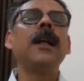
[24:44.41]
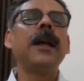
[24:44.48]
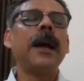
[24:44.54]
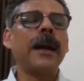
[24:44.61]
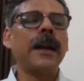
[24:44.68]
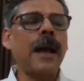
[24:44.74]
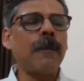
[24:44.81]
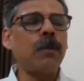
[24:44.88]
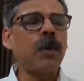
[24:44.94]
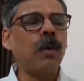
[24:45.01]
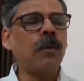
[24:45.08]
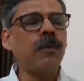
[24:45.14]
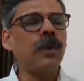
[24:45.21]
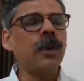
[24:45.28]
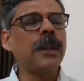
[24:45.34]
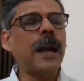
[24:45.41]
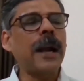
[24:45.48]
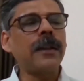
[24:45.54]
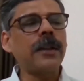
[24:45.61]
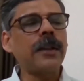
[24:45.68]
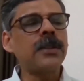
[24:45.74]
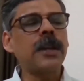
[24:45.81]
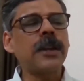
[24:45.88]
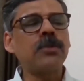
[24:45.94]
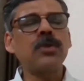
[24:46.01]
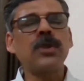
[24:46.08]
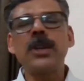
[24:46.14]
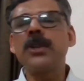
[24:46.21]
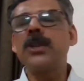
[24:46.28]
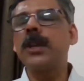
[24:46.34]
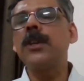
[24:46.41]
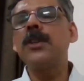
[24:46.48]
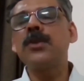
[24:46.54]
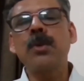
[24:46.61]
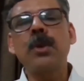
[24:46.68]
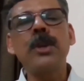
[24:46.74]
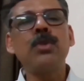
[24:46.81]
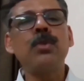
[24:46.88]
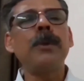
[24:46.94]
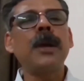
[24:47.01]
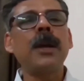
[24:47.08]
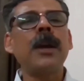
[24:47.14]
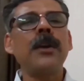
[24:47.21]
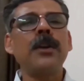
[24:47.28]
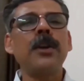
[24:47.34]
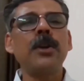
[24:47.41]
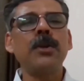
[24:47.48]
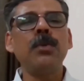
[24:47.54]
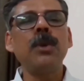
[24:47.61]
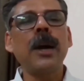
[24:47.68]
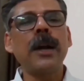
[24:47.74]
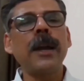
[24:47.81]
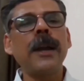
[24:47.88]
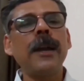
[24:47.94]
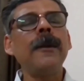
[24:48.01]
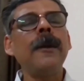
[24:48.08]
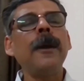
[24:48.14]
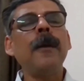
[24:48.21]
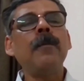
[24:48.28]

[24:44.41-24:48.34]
And I'm hopeful that this association is going to be continue again